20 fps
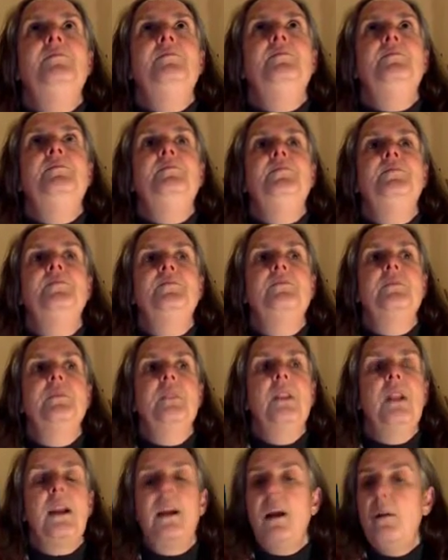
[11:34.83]
Like, I'm
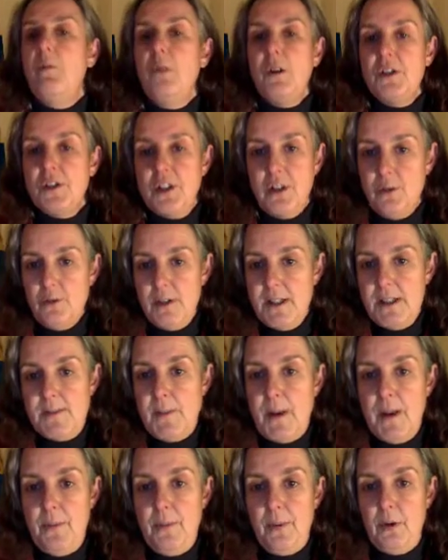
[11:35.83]
watching all these people who
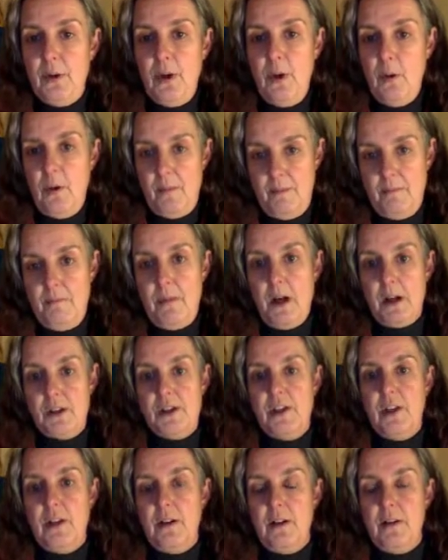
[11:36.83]
are much younger than
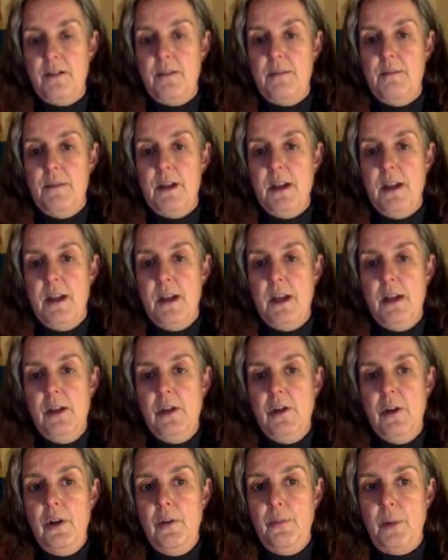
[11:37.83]
me, you know,
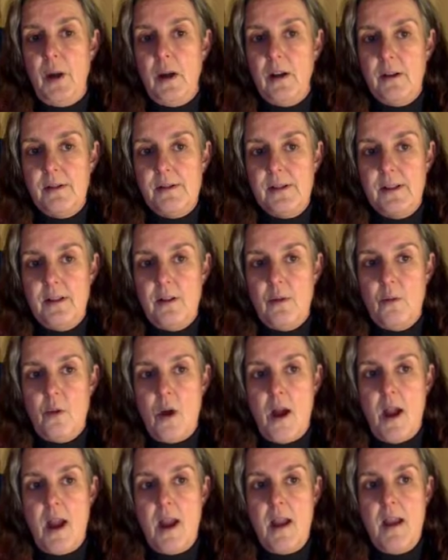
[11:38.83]
passing away.
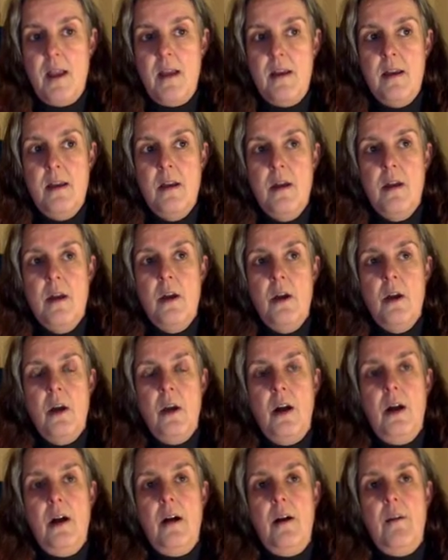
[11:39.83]

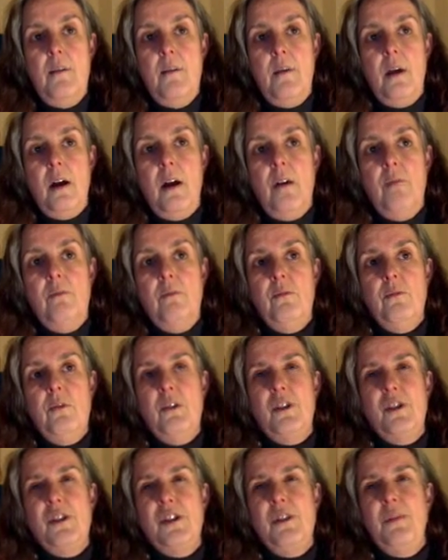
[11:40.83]
I'm watching
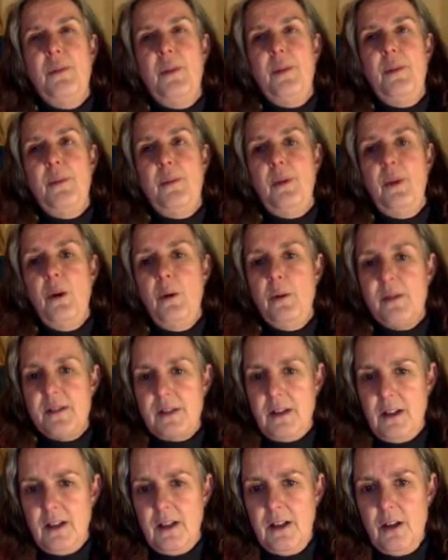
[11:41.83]
people who are slightly older
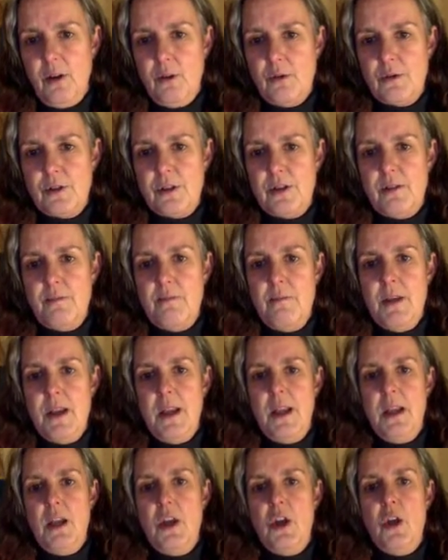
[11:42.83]
than me who
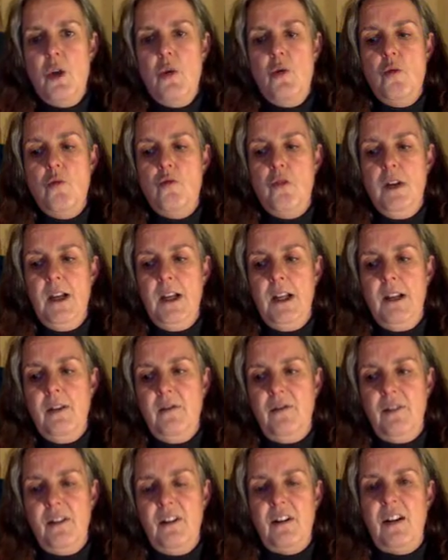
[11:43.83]
really feel like they
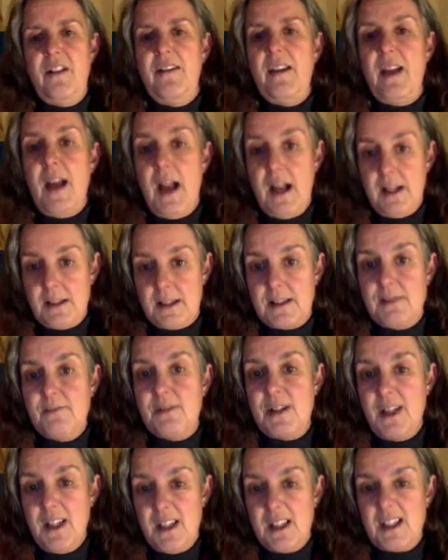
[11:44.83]
had some things
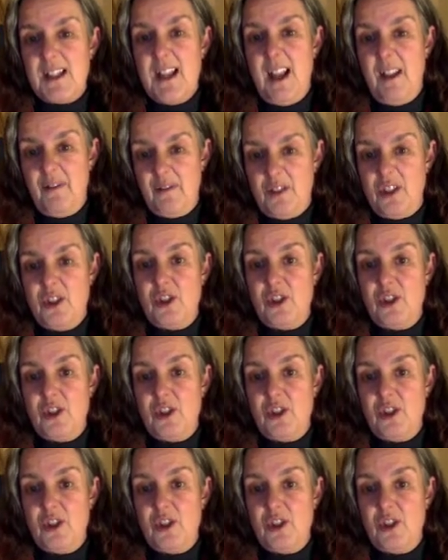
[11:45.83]
left to do.